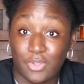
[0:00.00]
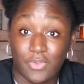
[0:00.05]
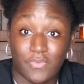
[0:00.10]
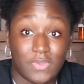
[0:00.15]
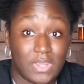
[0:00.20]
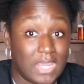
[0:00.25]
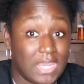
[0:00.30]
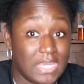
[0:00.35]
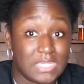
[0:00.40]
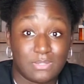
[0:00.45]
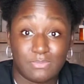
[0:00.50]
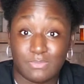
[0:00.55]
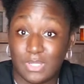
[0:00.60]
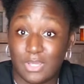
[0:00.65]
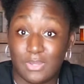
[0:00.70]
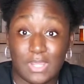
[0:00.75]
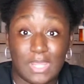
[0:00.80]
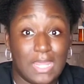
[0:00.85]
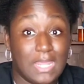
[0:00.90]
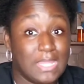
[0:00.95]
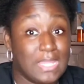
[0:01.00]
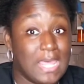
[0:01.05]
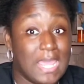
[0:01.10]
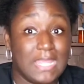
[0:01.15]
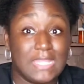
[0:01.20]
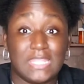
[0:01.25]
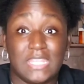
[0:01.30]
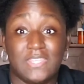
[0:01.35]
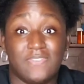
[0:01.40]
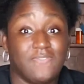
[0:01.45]
notification bell and
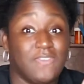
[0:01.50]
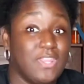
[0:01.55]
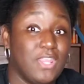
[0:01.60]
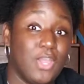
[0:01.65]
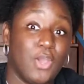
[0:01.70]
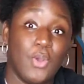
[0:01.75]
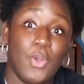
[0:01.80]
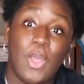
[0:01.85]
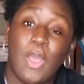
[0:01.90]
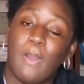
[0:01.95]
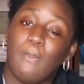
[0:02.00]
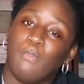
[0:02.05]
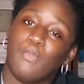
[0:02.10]
like this video